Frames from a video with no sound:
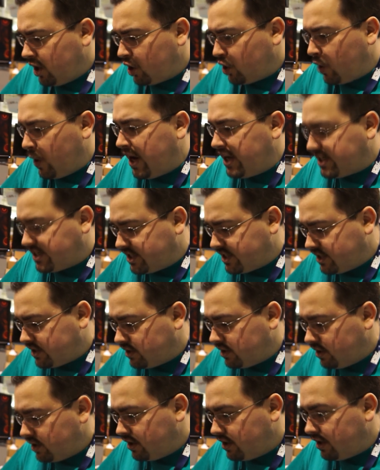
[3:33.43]

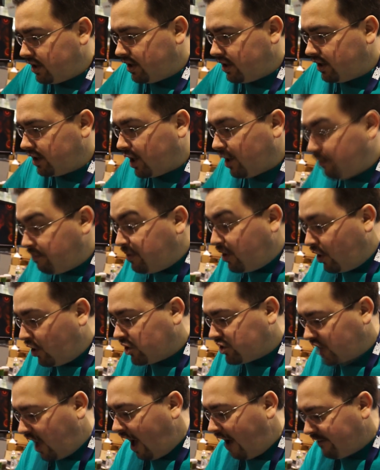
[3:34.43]
Chris, the
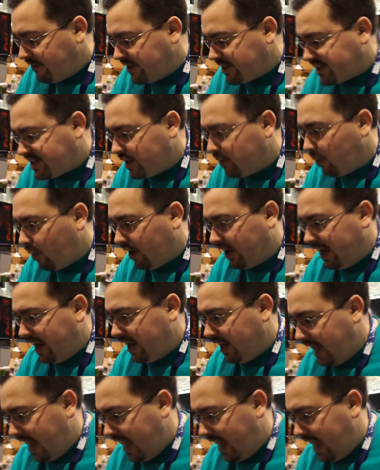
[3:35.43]
computer's obviously working.